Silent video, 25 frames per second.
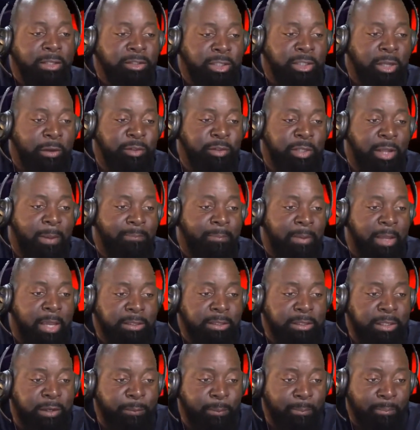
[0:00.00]
Jeff said
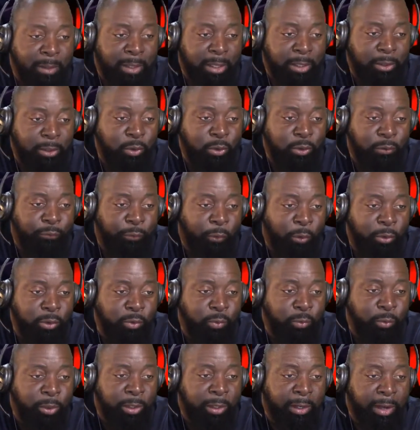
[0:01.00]
men usually
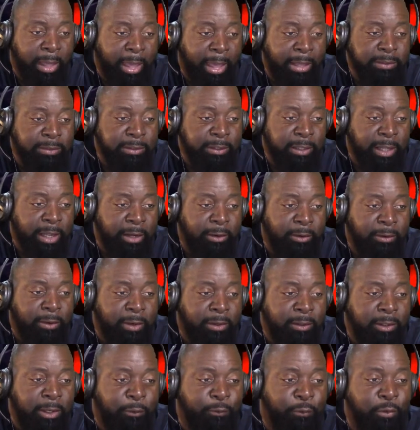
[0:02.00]
first realize later
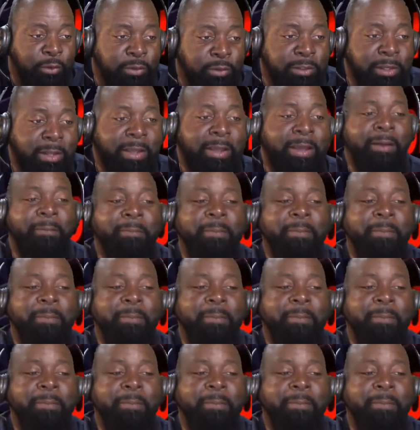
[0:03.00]
the difference.